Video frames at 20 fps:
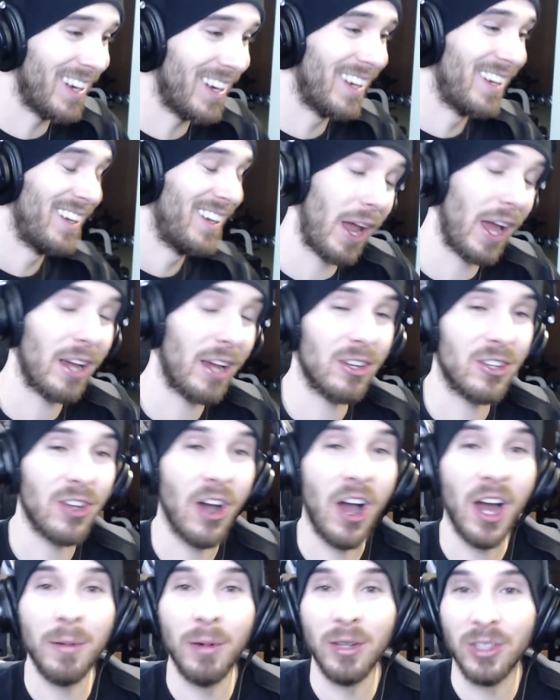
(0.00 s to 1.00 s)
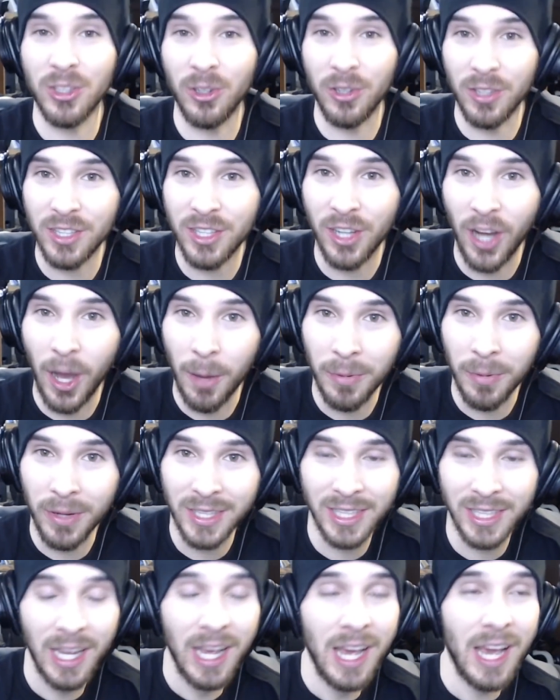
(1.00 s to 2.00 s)
but I could talk about certain
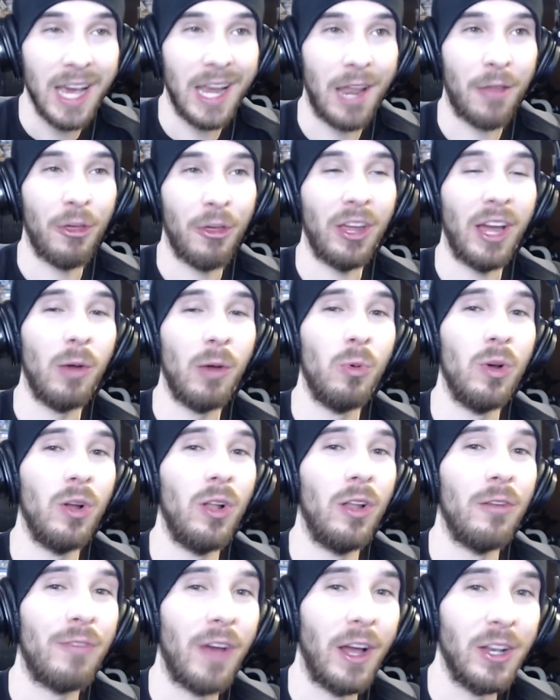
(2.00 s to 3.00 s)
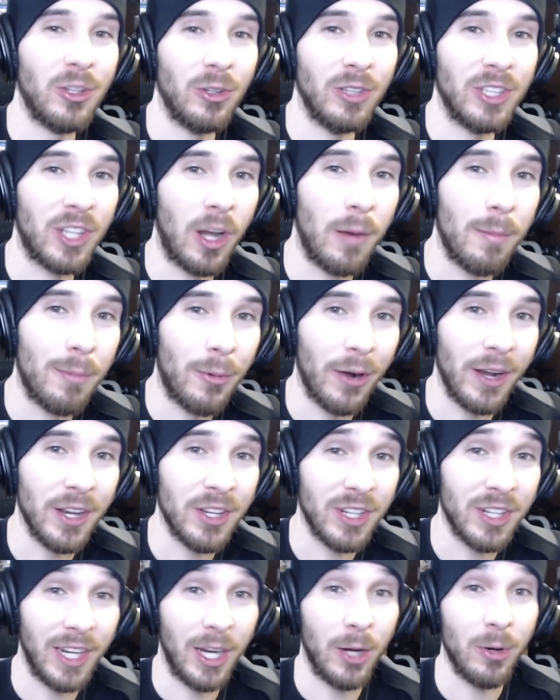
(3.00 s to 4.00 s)
topics, and I think I will eventually start
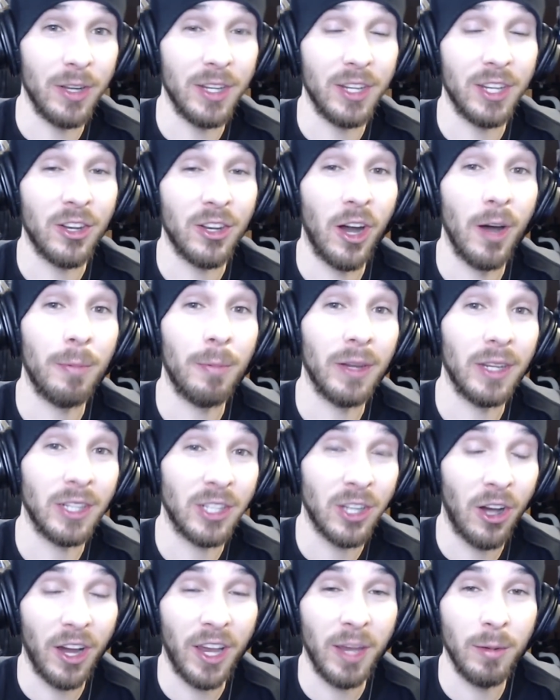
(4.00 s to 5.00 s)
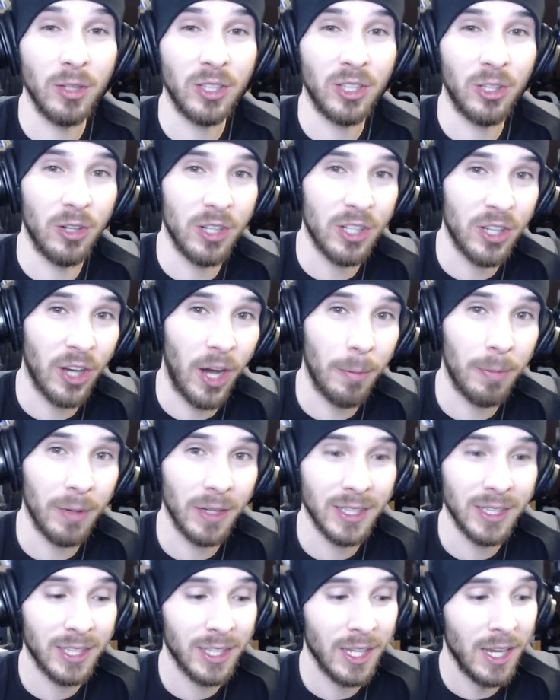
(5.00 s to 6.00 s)
branching out into topic, talking about certain
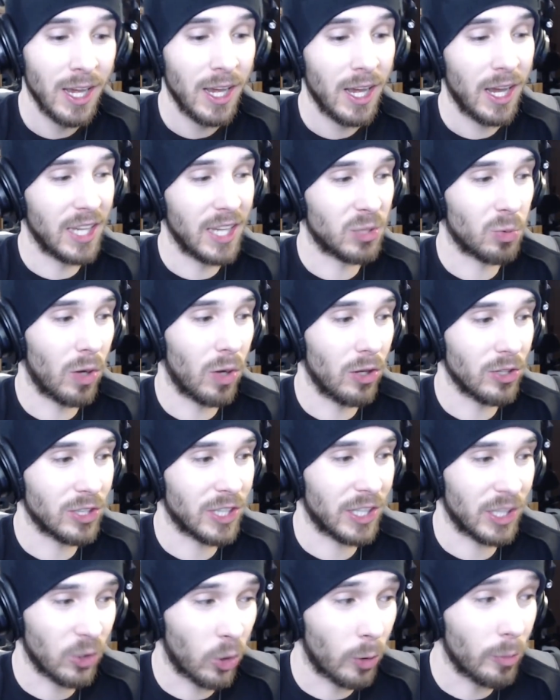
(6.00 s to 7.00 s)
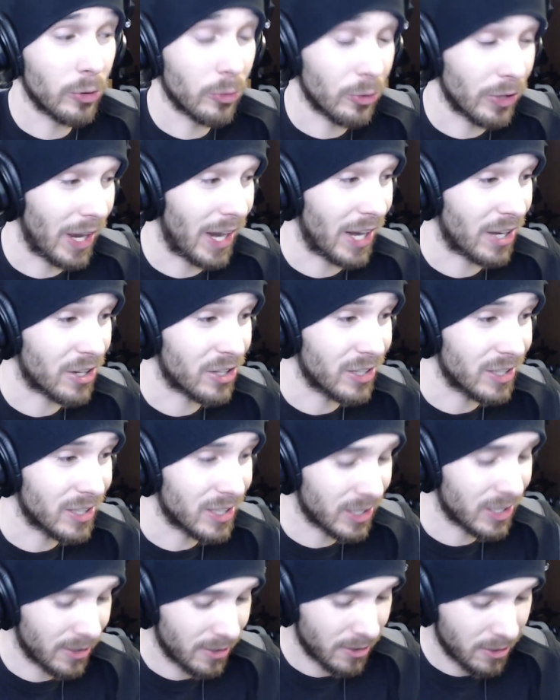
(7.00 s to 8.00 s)
topics, as well as like normal
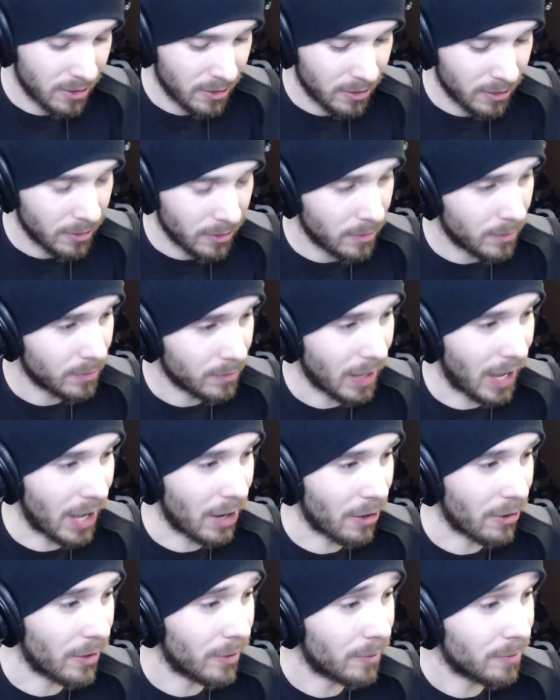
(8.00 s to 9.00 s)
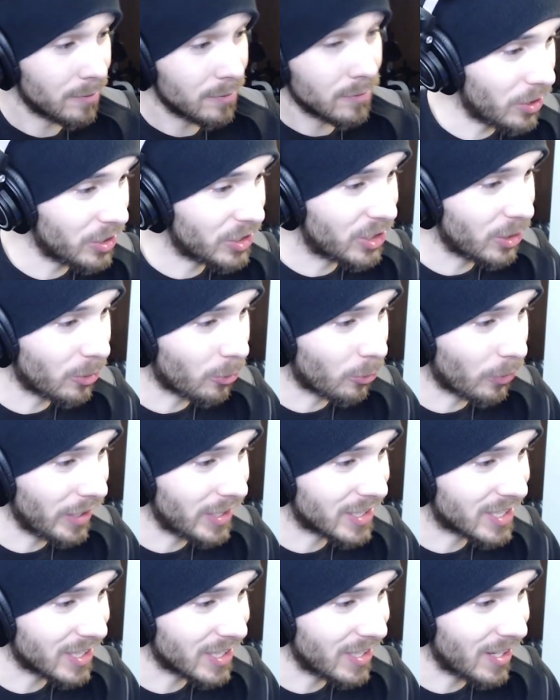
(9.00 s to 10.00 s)
reactions. I don't know. What is your
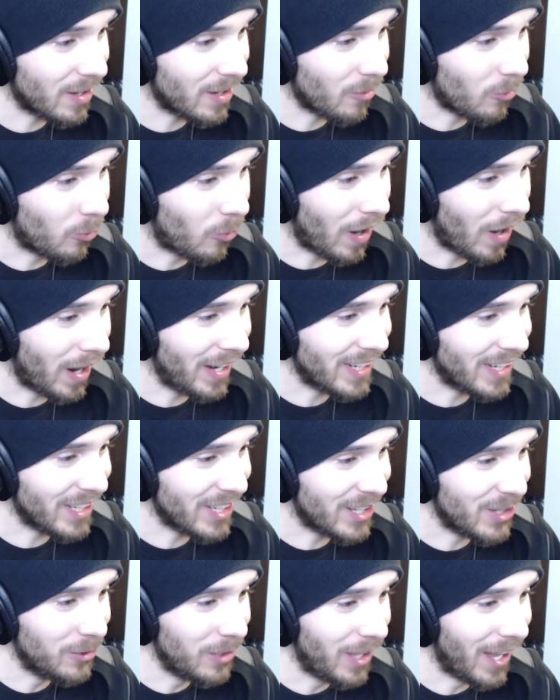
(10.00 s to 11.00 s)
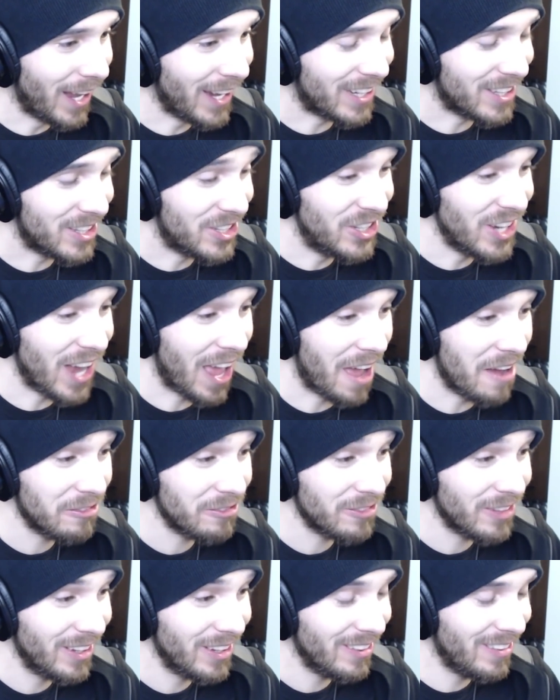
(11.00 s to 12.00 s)
reason why you like
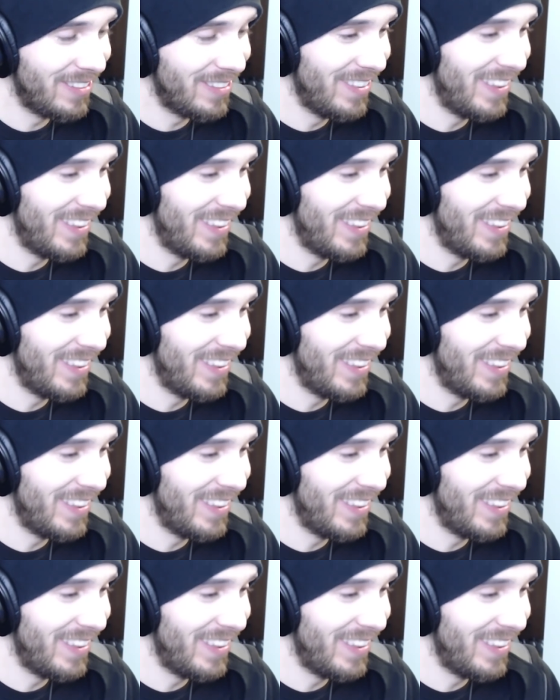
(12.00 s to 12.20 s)
Jeff?